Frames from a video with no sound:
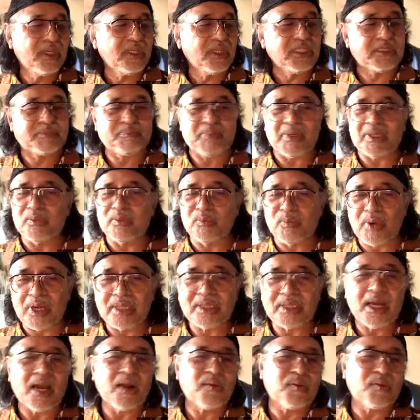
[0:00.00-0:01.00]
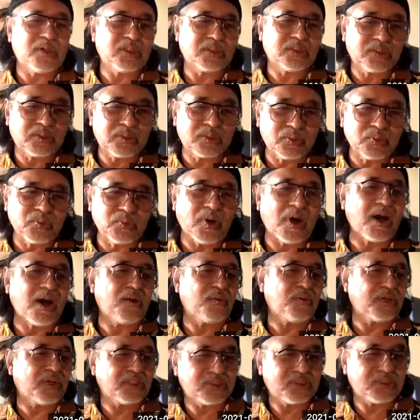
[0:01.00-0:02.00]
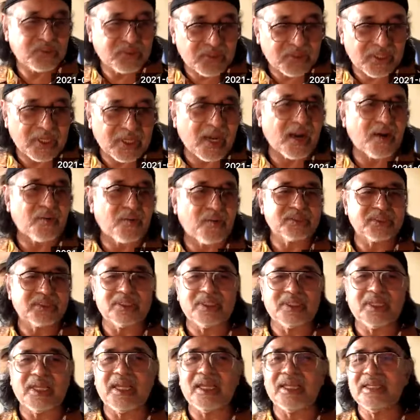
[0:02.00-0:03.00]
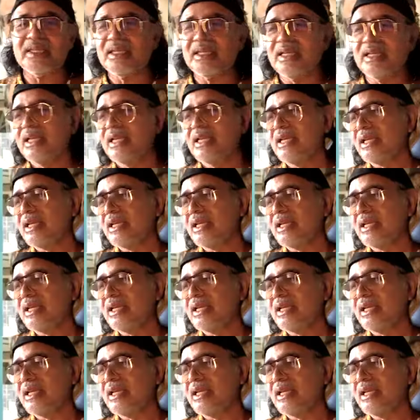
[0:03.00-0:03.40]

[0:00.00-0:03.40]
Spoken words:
You spend 1 hour, 2 hours, 3 hours a day